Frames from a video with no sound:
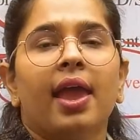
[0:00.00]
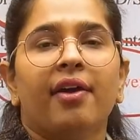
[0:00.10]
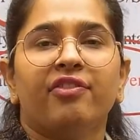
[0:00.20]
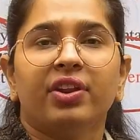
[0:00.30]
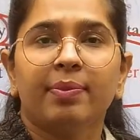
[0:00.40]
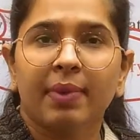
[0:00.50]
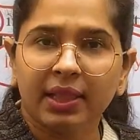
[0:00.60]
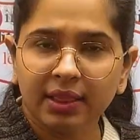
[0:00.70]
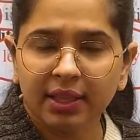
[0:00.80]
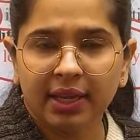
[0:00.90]
Every
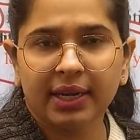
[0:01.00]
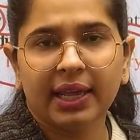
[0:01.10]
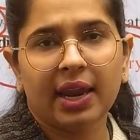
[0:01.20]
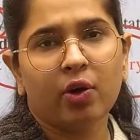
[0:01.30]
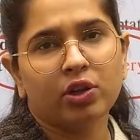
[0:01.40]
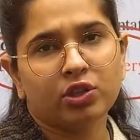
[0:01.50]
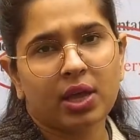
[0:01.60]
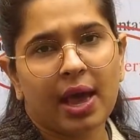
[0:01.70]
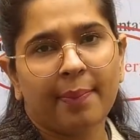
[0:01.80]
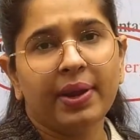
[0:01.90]
month it can
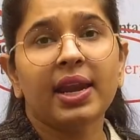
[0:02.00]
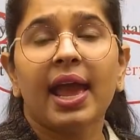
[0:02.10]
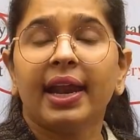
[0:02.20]
also happen,